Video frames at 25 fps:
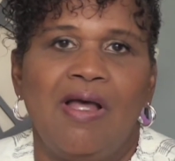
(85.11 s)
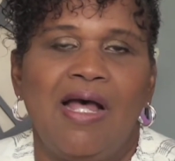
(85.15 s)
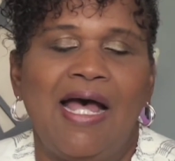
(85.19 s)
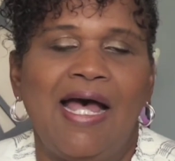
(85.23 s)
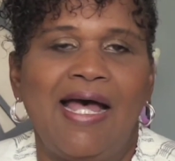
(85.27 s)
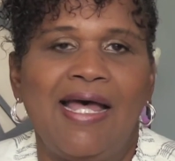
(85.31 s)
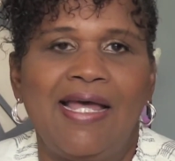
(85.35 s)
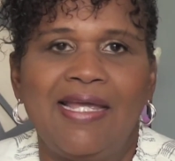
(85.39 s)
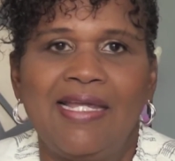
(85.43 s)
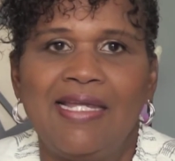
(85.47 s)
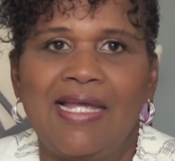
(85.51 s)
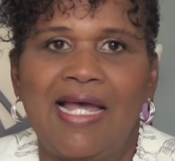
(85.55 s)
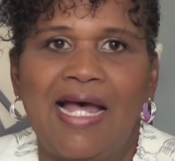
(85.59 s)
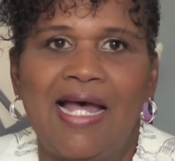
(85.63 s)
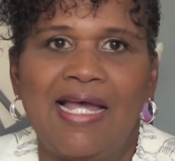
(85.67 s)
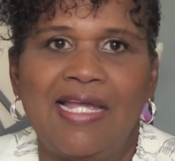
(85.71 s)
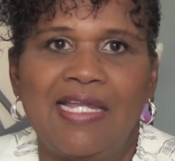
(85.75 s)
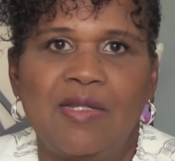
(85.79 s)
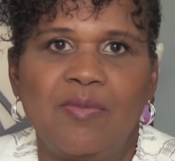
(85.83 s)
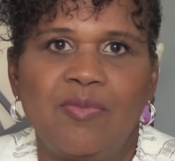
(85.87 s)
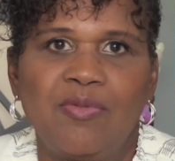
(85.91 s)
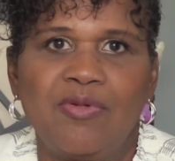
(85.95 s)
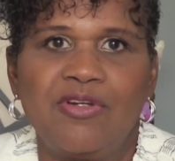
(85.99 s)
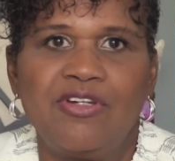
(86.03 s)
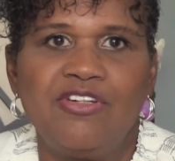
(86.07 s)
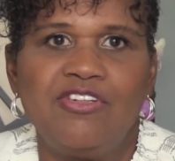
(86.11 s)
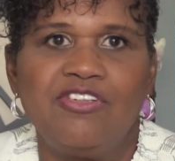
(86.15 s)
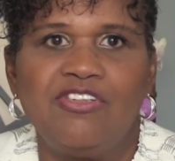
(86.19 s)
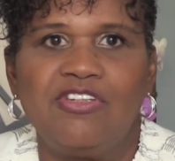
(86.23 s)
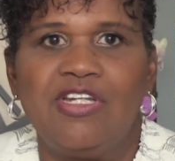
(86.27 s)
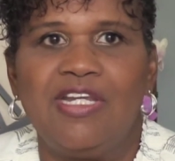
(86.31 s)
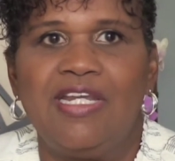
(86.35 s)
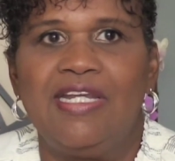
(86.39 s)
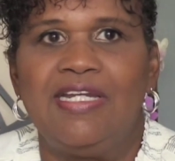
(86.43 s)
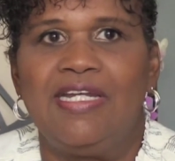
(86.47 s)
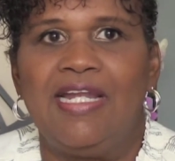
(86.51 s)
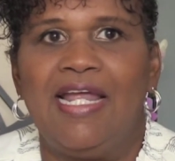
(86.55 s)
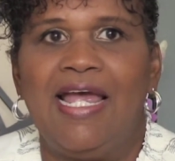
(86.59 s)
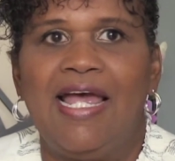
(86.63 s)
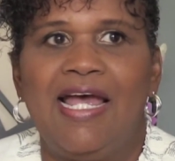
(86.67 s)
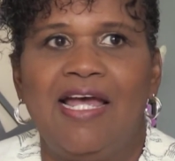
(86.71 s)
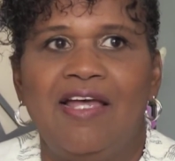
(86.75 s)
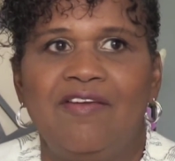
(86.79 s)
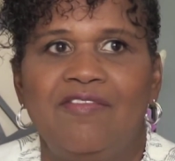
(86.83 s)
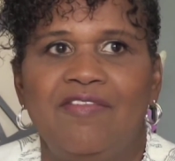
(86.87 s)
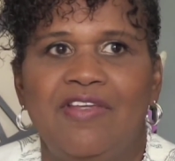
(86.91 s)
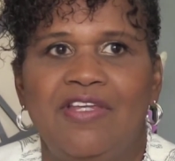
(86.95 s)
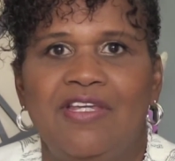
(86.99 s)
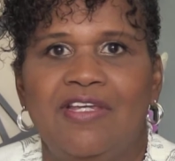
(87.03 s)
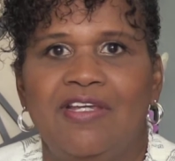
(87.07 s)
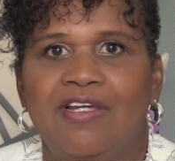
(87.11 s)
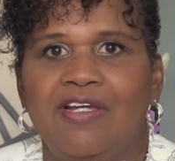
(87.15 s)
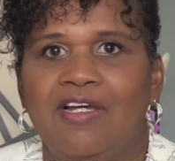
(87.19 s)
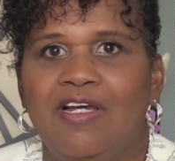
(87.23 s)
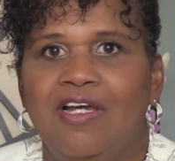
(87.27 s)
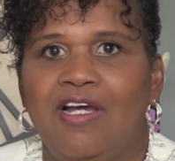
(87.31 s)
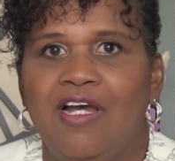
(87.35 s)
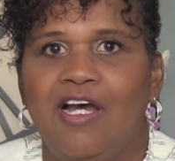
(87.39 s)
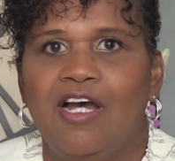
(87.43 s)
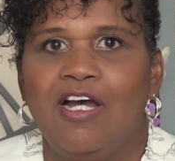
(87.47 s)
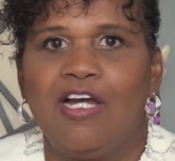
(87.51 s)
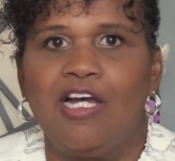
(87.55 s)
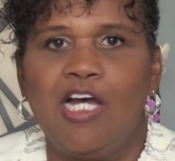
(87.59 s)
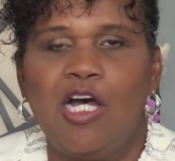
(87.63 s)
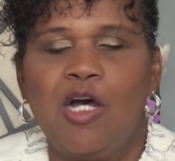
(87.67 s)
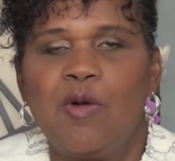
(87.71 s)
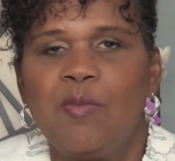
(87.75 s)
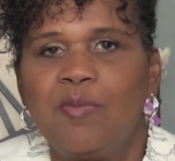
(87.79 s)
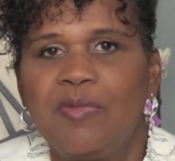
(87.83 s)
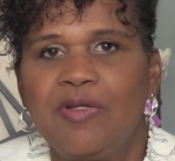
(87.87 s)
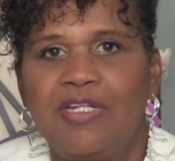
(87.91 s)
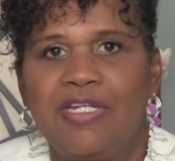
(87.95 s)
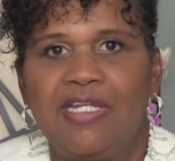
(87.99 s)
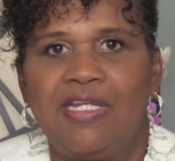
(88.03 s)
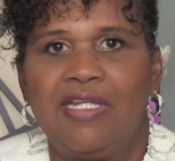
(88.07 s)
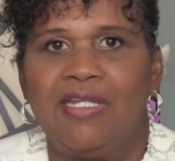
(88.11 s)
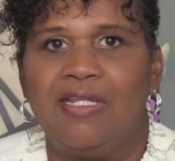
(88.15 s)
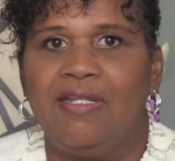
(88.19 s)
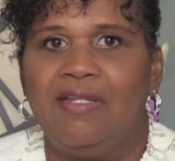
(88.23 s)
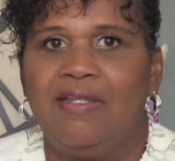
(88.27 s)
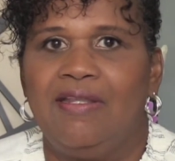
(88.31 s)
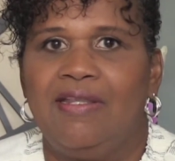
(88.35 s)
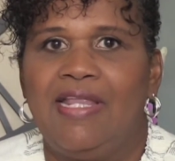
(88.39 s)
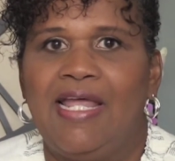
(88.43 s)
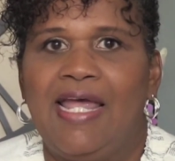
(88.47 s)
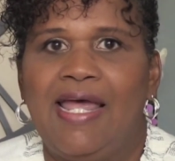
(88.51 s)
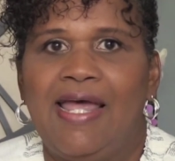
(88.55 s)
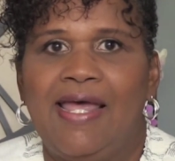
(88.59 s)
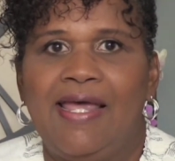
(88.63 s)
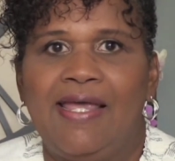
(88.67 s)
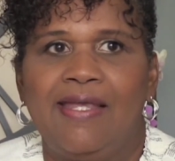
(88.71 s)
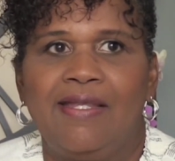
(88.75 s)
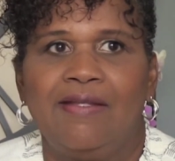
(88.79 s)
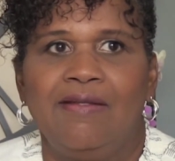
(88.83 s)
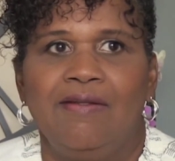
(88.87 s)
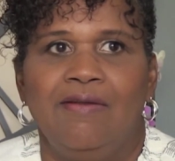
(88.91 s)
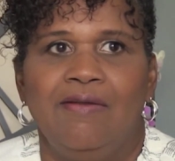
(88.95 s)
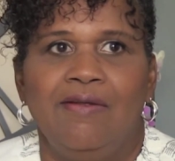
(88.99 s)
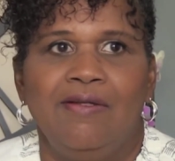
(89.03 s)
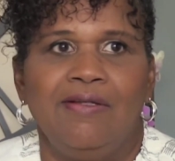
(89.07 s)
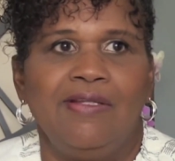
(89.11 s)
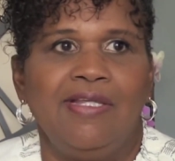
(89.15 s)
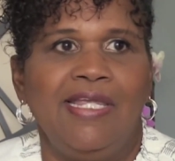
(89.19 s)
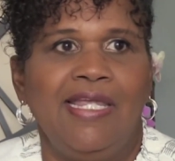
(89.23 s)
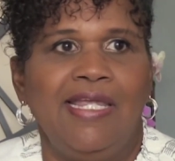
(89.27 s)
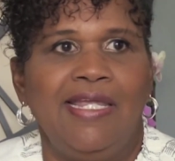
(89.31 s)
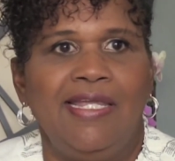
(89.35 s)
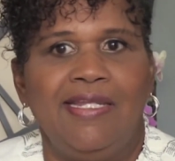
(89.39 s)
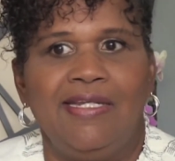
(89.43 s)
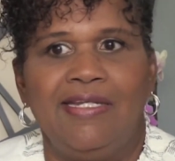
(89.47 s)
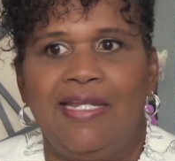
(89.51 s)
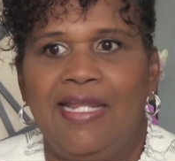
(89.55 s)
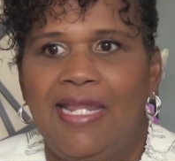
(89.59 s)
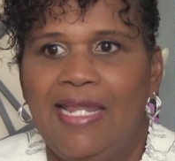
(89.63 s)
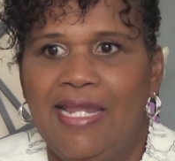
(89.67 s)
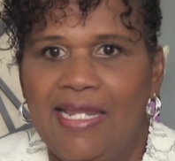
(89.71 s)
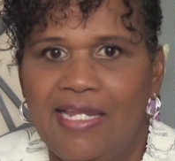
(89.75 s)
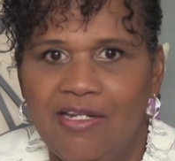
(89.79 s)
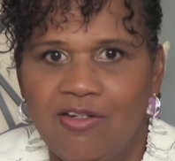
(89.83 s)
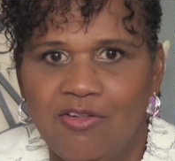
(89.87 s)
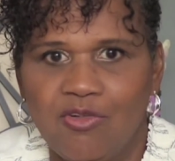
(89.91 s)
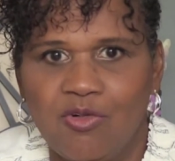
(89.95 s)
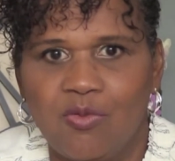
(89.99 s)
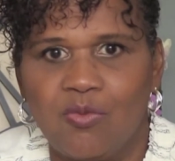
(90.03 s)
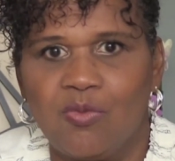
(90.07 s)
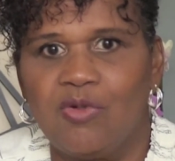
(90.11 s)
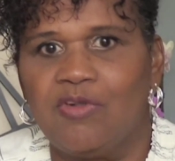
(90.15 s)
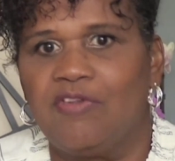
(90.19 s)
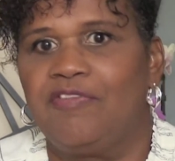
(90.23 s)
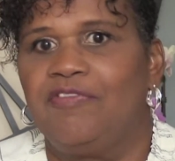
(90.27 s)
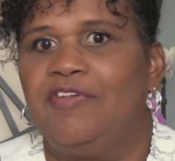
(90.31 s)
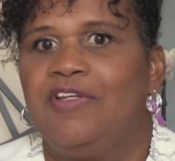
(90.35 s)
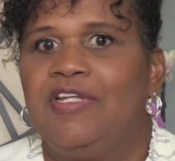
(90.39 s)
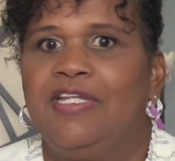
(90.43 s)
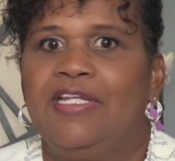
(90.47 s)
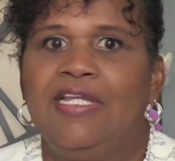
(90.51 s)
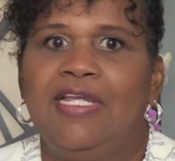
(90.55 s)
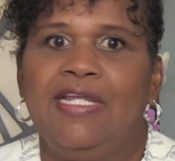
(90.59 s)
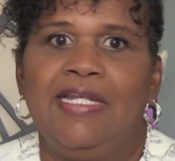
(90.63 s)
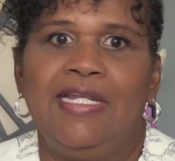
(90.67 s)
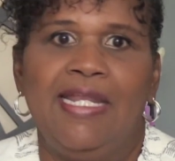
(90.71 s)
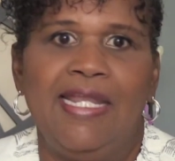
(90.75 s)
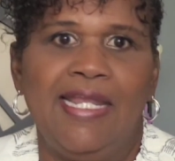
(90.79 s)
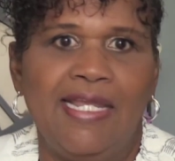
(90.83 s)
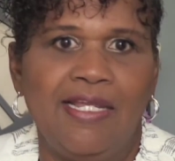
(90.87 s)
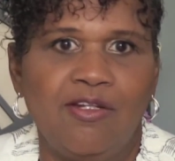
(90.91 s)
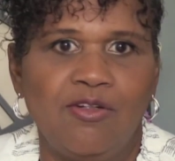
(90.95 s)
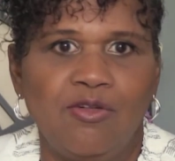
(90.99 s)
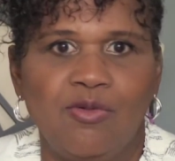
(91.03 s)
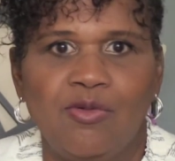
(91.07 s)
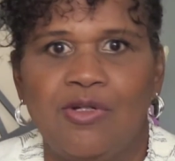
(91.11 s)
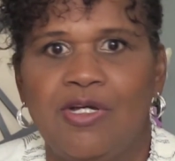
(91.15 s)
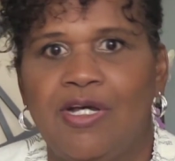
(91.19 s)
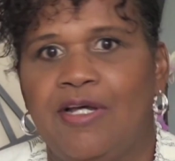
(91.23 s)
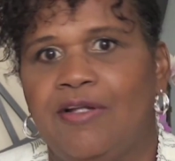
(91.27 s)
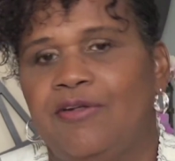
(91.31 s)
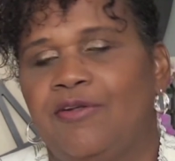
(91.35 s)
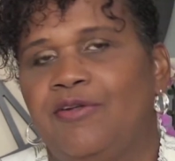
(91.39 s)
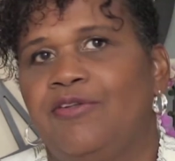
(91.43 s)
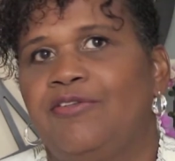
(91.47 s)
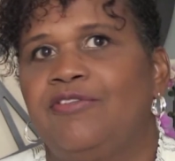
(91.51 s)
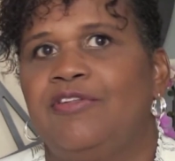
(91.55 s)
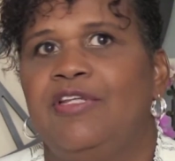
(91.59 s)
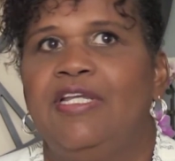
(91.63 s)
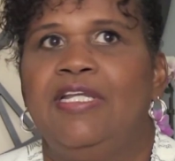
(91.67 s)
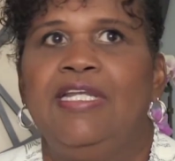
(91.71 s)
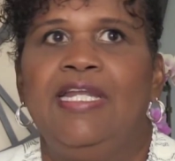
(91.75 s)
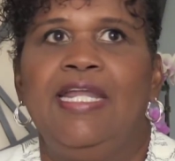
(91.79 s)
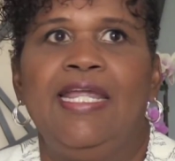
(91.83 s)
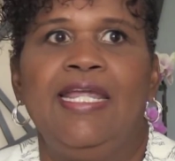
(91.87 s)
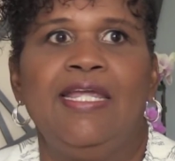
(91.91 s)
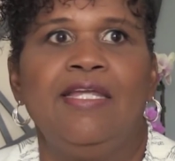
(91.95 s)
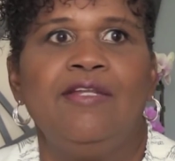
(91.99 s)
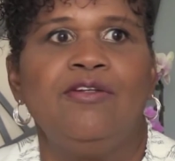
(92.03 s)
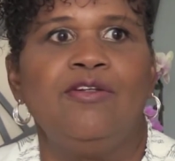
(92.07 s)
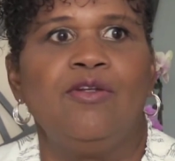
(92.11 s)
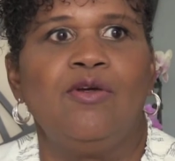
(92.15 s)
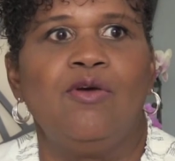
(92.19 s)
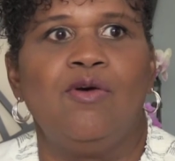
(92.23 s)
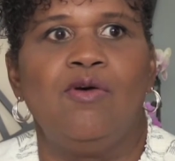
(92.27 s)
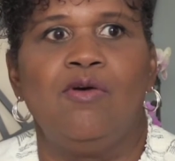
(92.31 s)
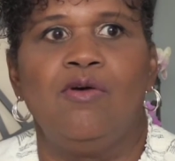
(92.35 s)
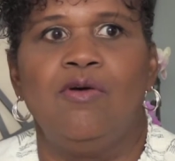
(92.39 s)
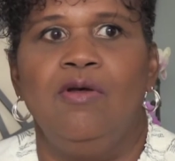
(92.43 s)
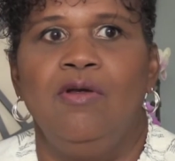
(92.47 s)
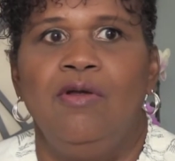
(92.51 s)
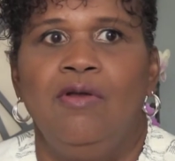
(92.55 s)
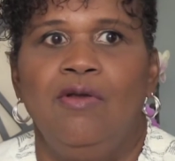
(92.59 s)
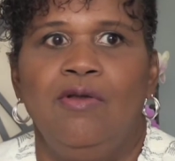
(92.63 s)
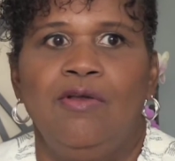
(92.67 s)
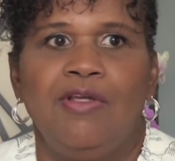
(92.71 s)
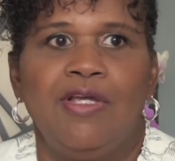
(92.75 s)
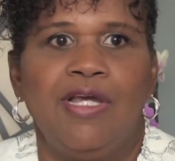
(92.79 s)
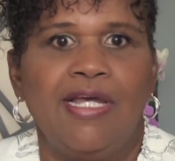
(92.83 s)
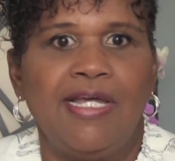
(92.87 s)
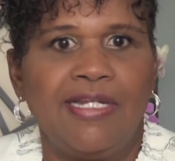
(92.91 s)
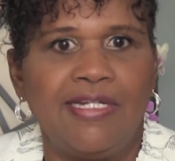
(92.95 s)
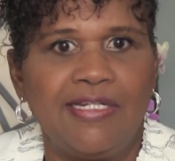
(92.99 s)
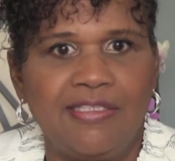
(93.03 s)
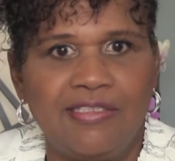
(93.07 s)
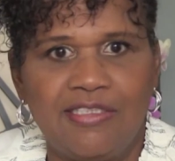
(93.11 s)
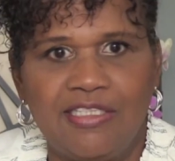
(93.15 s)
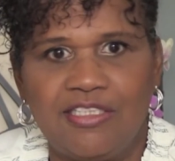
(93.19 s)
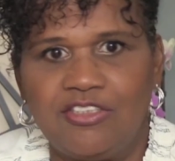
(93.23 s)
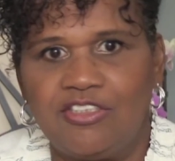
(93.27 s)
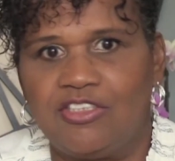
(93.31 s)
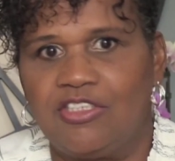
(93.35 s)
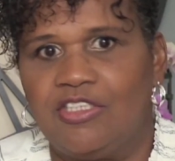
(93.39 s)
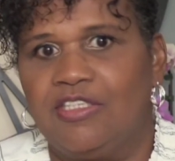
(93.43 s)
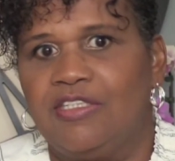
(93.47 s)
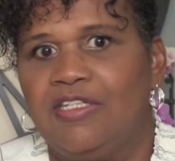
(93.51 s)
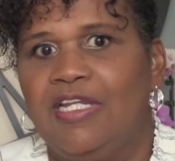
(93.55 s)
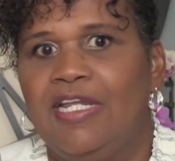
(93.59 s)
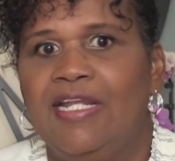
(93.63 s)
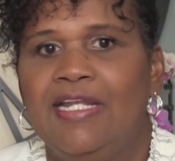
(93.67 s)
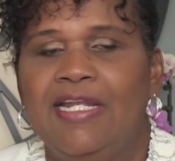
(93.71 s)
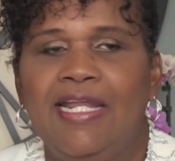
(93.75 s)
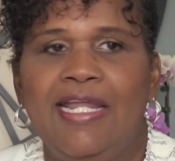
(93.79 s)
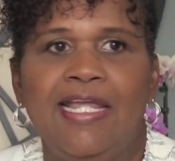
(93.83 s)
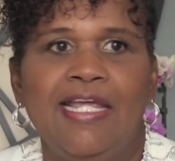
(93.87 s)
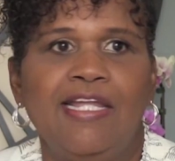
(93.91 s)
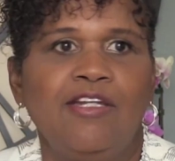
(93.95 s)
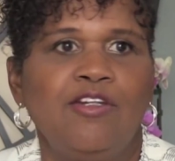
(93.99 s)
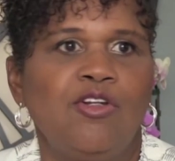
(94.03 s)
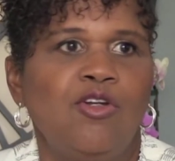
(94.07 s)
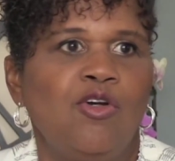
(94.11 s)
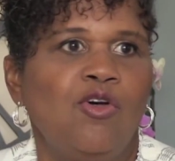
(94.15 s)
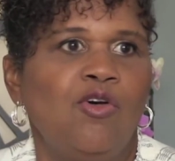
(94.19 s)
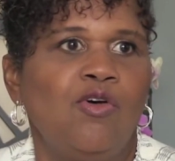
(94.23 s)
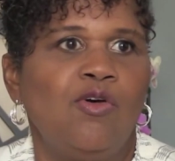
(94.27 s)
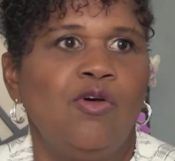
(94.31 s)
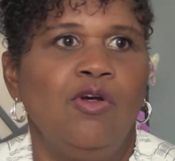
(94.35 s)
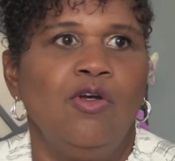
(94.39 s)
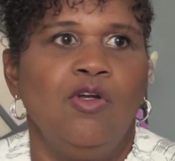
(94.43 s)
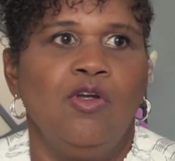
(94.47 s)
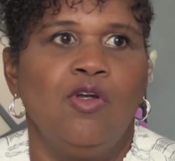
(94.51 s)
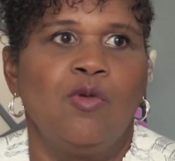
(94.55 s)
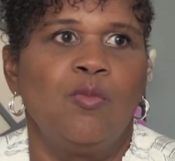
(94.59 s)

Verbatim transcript: I, I appreciate having a company that can handle roofing, can handle gutters, can handle an addition, can handle